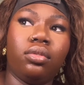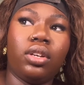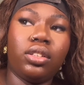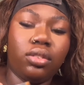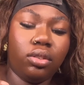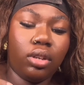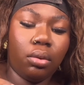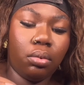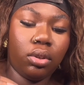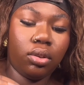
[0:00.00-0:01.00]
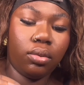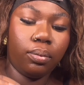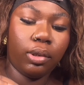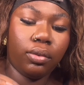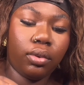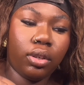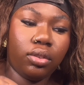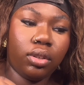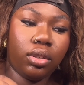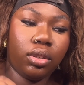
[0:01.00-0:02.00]
I should have got one before I
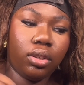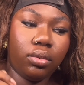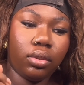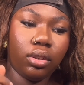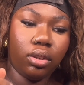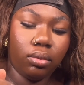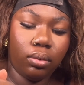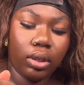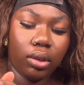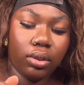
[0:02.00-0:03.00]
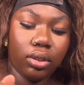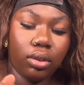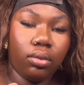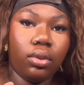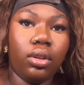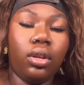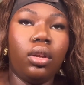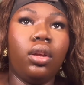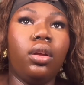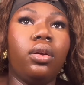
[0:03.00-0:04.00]
started getting it while I was out,
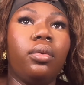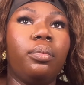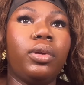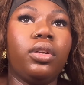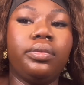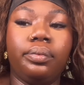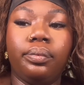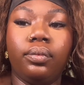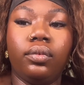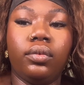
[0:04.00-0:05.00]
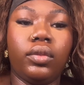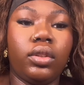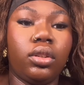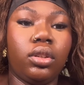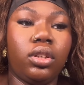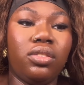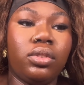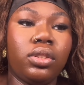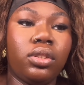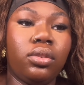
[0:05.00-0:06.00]
but it
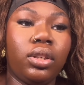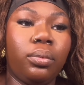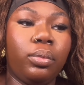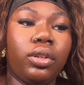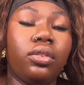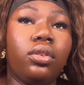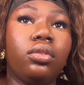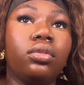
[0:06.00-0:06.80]
wasn't like pressing.